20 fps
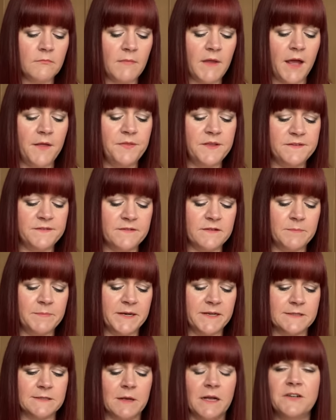And this is the
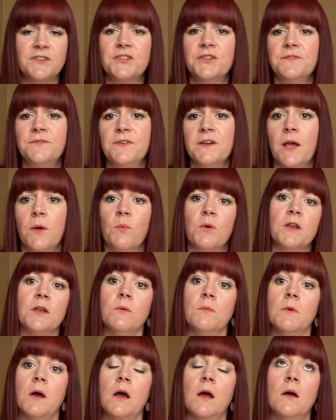parcel. And don't forget, when
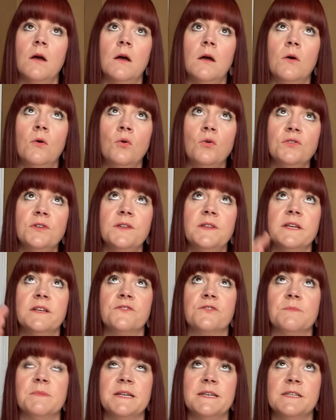you order
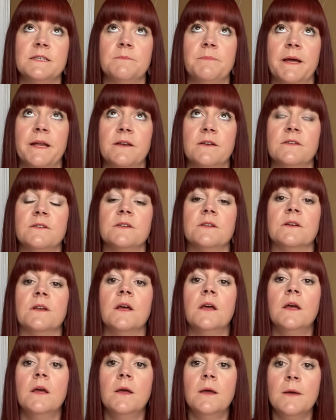things from independent
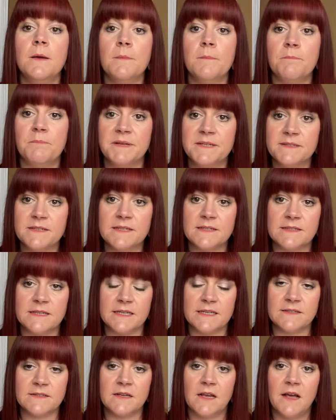
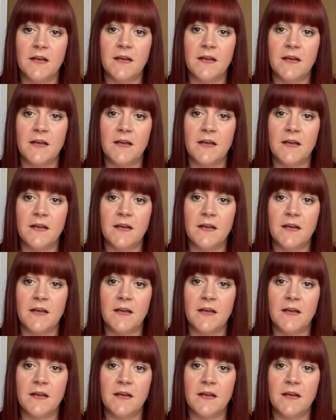businesses,